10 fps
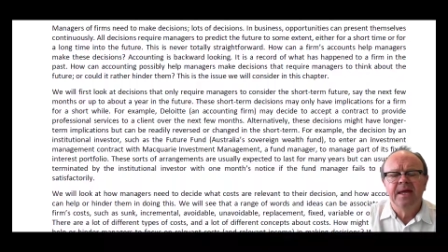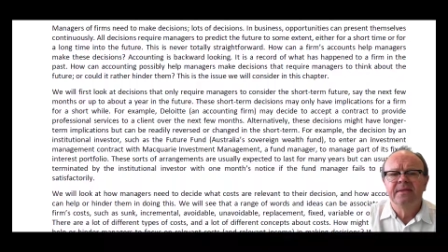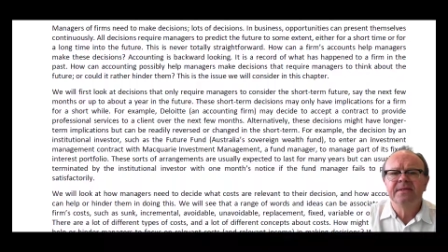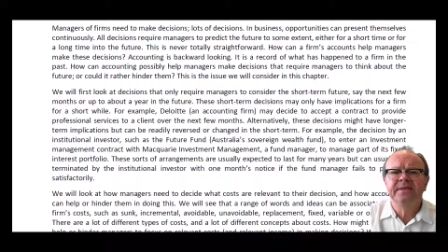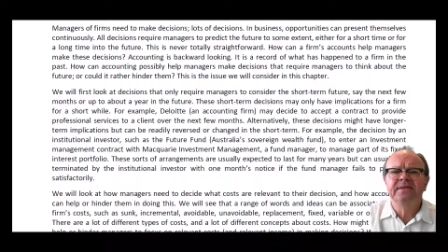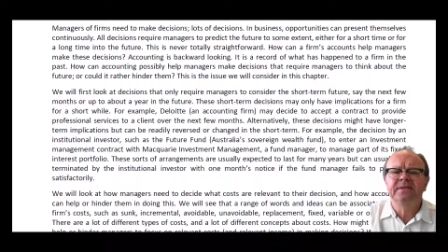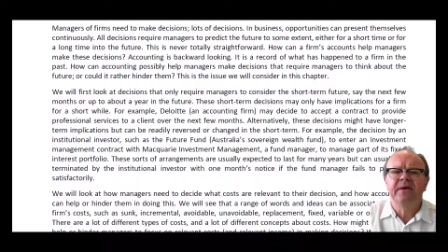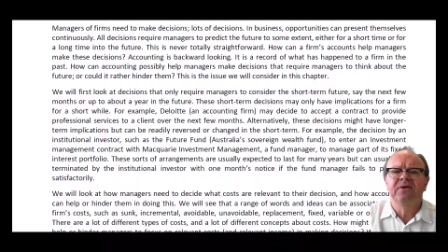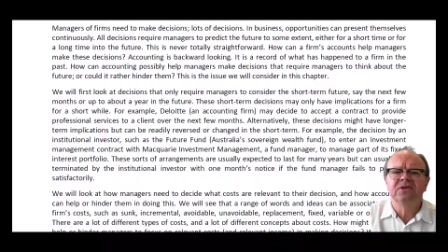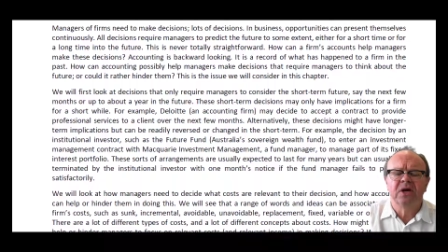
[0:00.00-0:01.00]
This is
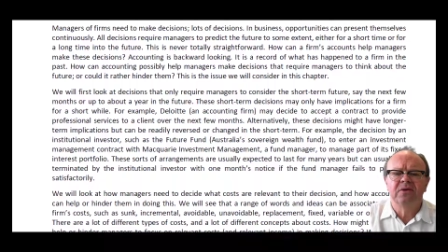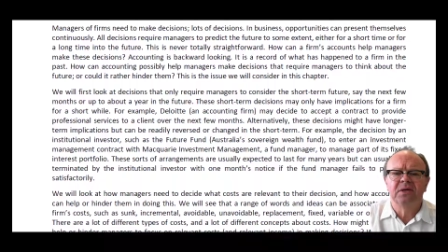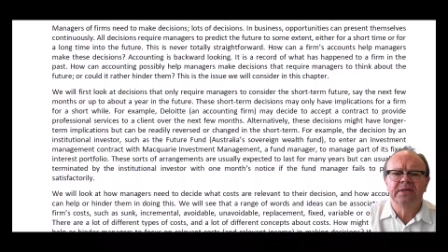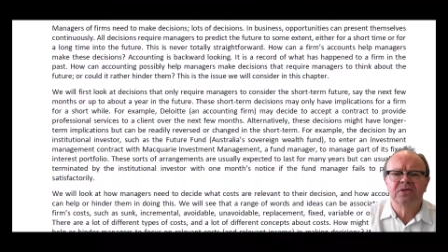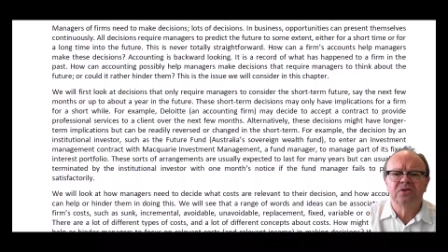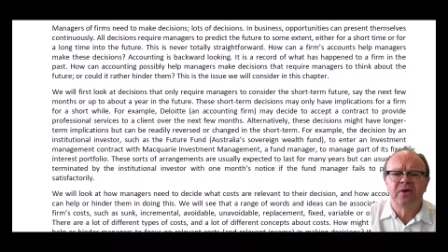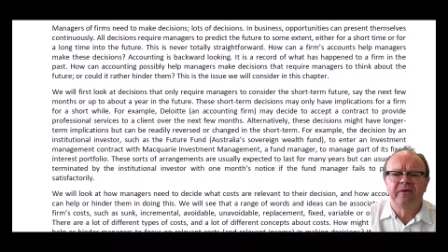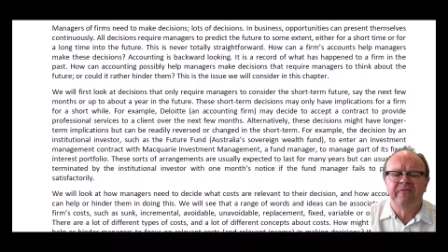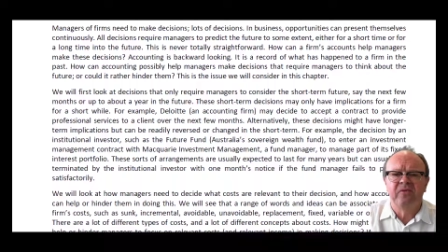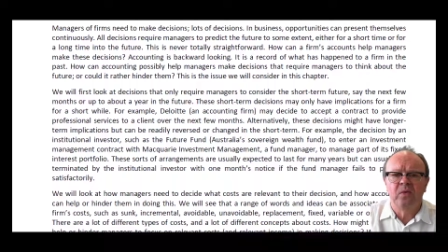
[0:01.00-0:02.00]
never totally
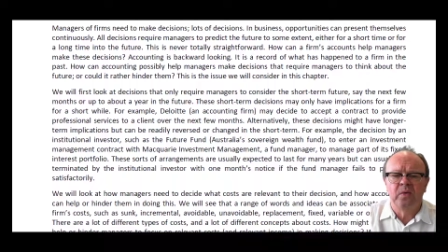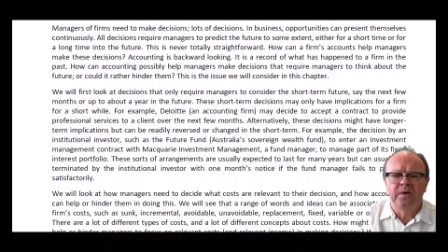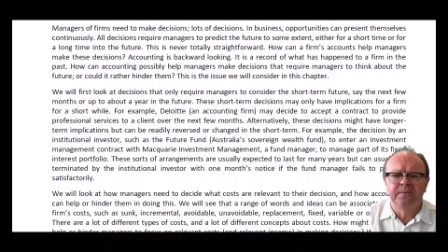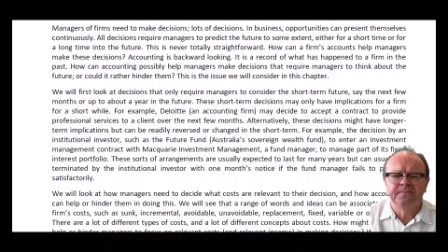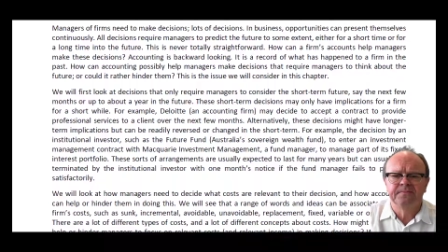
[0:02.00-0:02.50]
straightforward.